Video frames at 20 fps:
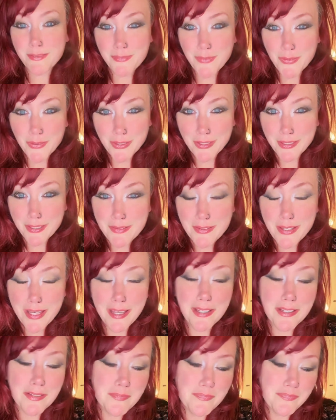are more
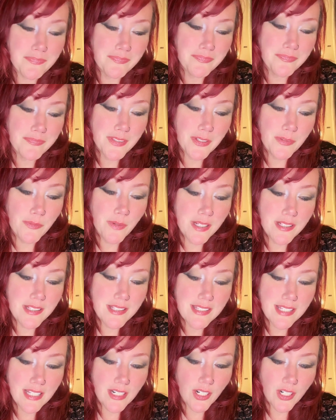the
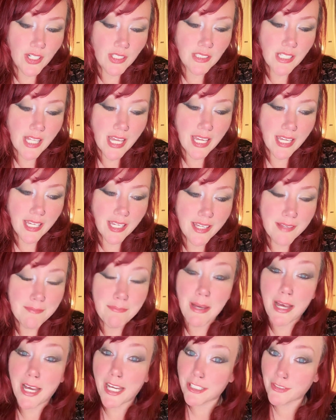ones that are
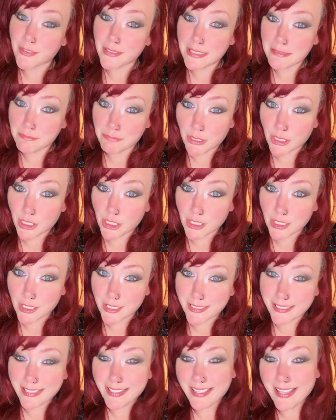like Pottery
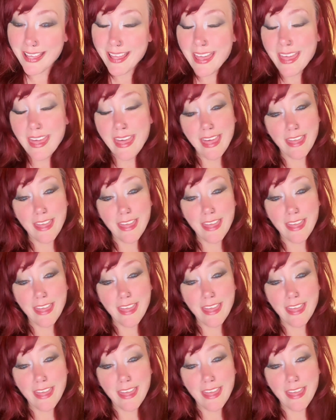Barn.